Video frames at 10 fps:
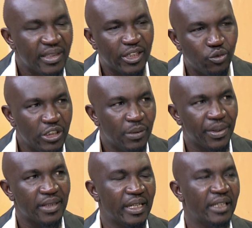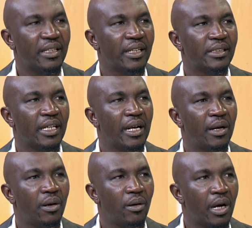the 20%
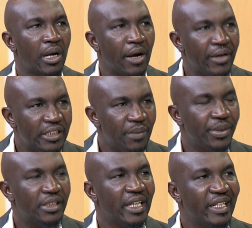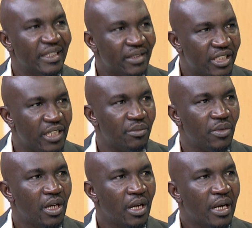that our deputy and his team
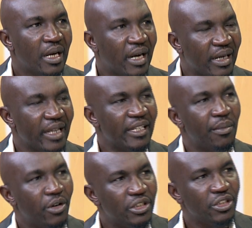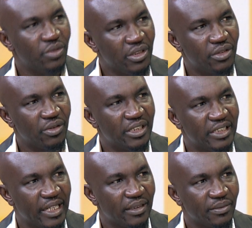cried about in
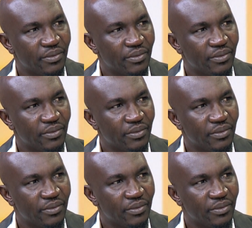2010.